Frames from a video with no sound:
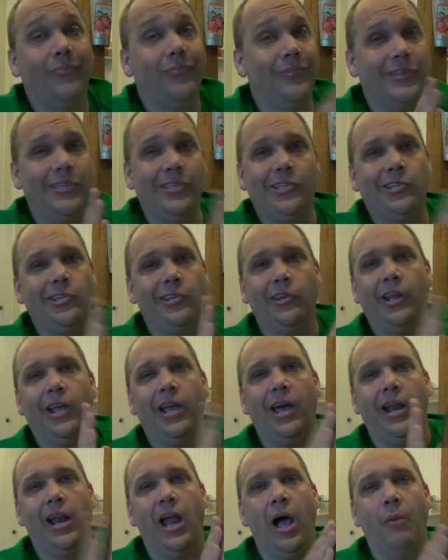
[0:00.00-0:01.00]
Should have
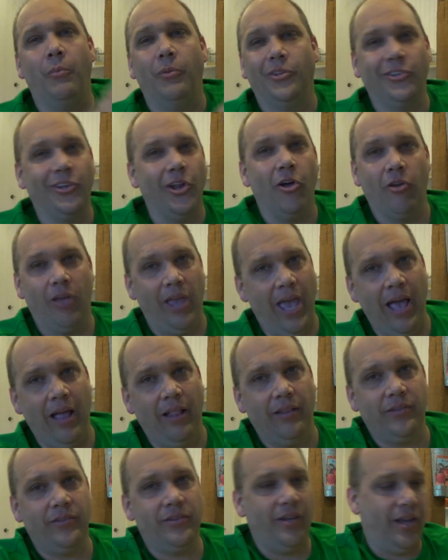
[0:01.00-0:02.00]
got almost all
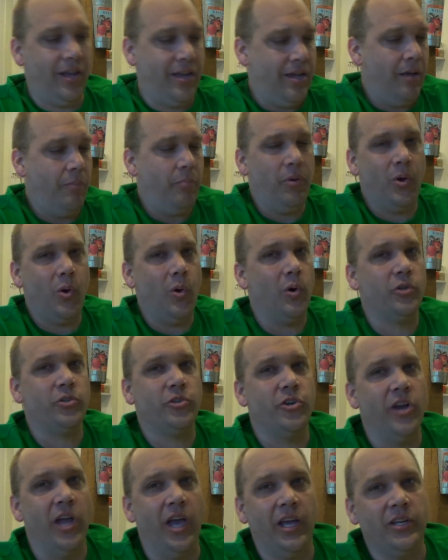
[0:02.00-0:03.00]
gallons. A couple quarts
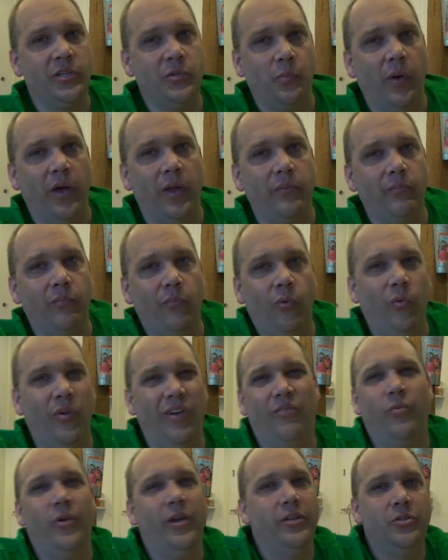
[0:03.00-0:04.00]
are nice, but we
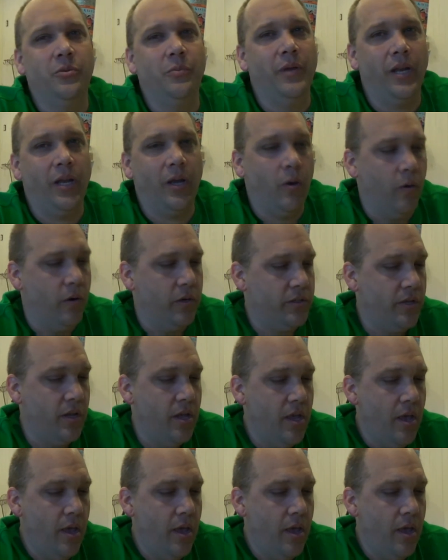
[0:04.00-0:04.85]
have way too many quarts.